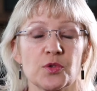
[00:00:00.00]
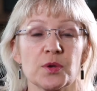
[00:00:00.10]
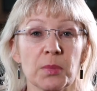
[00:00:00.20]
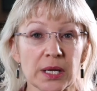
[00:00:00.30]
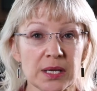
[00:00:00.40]
the
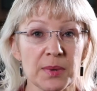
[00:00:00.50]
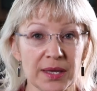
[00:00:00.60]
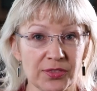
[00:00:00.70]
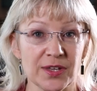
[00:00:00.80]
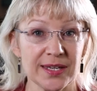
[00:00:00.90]
money
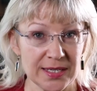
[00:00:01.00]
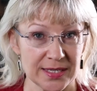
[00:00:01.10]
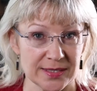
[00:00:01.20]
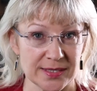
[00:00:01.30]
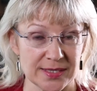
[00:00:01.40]
myth
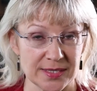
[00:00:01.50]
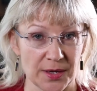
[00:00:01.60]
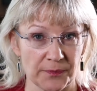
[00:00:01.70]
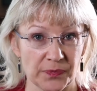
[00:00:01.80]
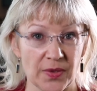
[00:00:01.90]
is
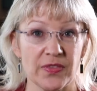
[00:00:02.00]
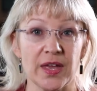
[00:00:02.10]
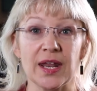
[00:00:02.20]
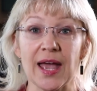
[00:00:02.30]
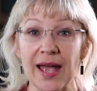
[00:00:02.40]

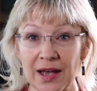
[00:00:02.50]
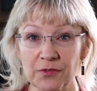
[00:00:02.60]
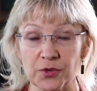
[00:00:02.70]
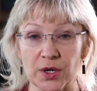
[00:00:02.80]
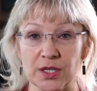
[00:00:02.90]
that
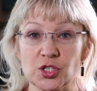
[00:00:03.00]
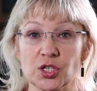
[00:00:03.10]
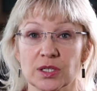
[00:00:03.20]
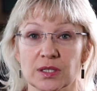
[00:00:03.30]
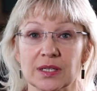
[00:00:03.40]
average
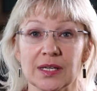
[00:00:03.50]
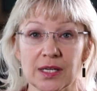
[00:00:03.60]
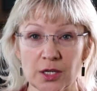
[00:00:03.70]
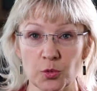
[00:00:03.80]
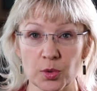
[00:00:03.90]

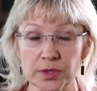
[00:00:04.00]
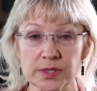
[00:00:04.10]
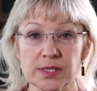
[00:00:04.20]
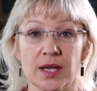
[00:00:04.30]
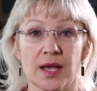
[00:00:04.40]

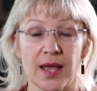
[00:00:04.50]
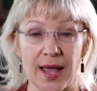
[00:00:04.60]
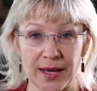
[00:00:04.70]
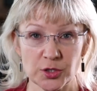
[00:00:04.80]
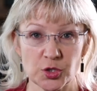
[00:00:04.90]
equals
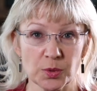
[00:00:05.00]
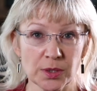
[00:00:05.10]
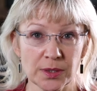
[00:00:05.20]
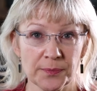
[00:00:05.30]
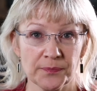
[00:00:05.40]

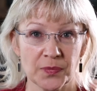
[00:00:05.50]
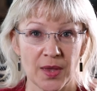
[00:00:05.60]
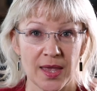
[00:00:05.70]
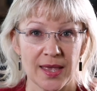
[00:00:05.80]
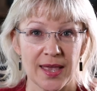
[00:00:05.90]
actual,
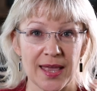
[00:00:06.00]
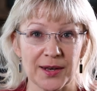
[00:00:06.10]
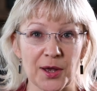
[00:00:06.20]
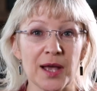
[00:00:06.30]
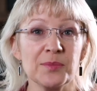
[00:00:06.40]

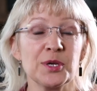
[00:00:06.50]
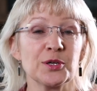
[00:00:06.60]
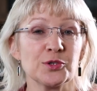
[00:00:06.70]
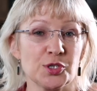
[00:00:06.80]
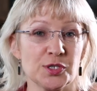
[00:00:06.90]
and I'm
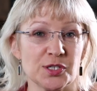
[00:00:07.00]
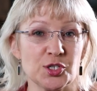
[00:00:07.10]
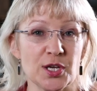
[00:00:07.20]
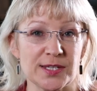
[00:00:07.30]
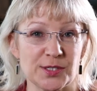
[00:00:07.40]
here to
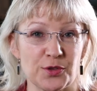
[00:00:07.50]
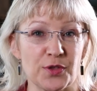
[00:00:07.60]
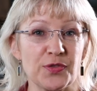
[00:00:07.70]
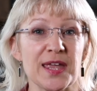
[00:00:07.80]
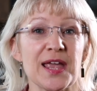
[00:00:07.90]
suggest
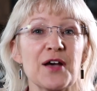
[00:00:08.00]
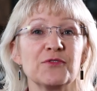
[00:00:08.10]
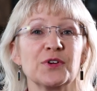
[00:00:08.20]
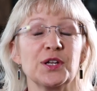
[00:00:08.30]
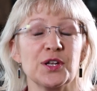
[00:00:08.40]
that they
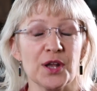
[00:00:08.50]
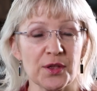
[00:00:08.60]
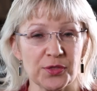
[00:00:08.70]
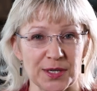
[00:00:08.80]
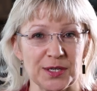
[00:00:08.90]
have
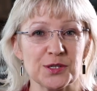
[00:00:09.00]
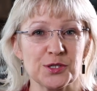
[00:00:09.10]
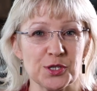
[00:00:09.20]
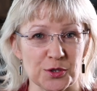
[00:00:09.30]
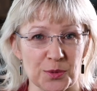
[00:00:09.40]
nothing
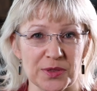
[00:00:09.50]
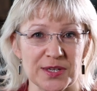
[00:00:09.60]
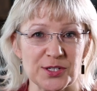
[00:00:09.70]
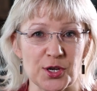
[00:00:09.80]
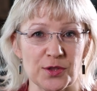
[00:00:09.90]
to do with
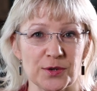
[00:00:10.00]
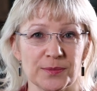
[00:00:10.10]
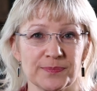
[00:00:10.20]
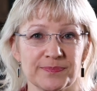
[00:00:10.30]
each other.